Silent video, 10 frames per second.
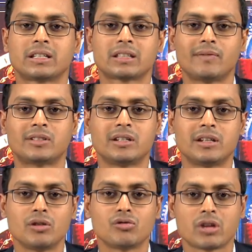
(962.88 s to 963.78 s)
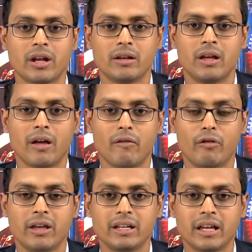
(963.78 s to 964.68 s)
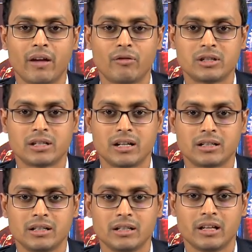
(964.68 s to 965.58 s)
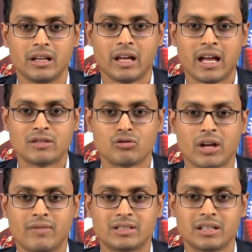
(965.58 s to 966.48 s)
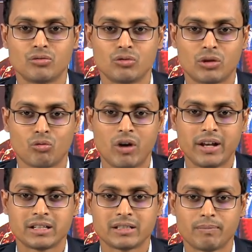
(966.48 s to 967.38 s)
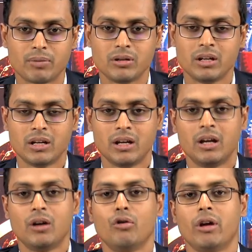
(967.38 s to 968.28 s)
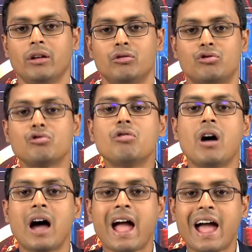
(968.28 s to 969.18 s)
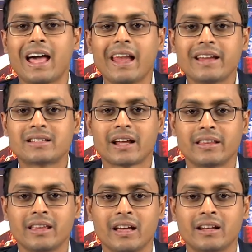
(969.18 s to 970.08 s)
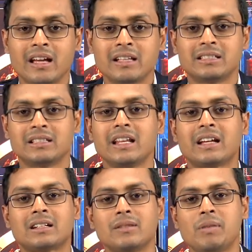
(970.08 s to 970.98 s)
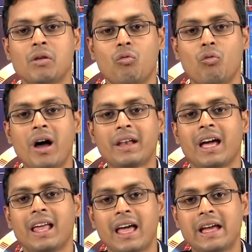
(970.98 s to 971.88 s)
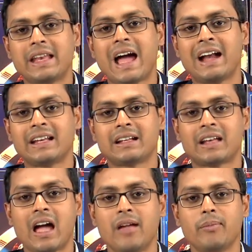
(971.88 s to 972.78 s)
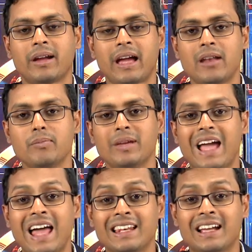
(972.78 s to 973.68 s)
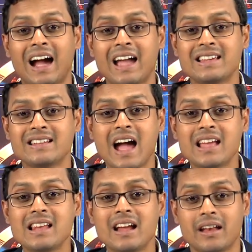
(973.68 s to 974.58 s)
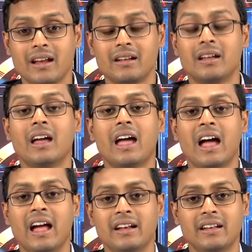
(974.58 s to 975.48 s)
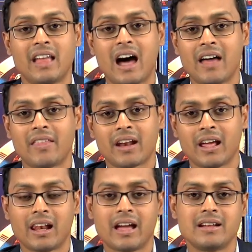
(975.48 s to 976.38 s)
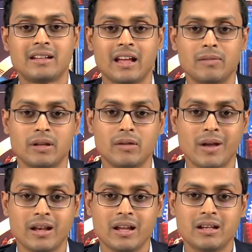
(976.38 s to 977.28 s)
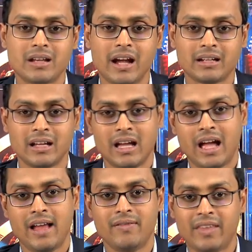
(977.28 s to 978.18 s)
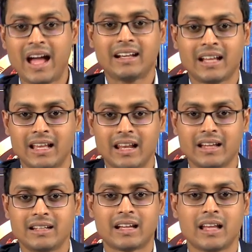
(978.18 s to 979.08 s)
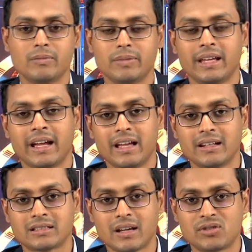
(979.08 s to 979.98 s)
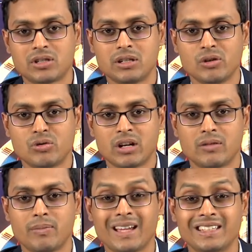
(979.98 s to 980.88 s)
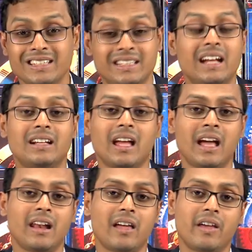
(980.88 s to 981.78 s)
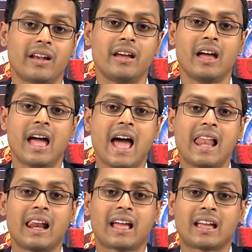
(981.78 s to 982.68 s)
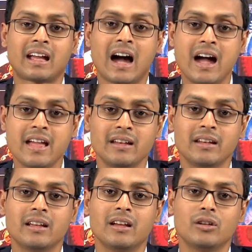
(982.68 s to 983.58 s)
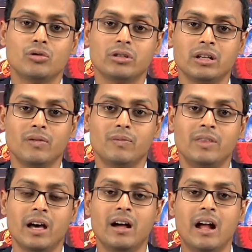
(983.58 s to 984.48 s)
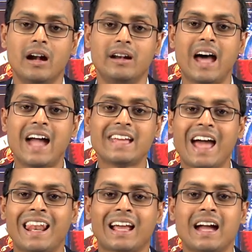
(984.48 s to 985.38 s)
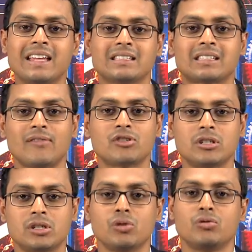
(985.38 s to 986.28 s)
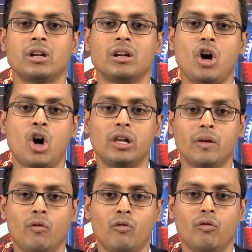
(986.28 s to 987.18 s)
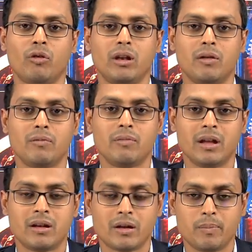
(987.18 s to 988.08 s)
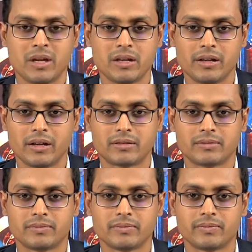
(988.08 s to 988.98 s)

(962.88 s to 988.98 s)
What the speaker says: the substitution very efficiently, as we have seen with one example where two halides are there, selectively one halide at a time can be alkynylated and the other halide can be remain intact, and that halide can be again substituted by yet another alkyne to give the dialkyne substituted olefin intermediate.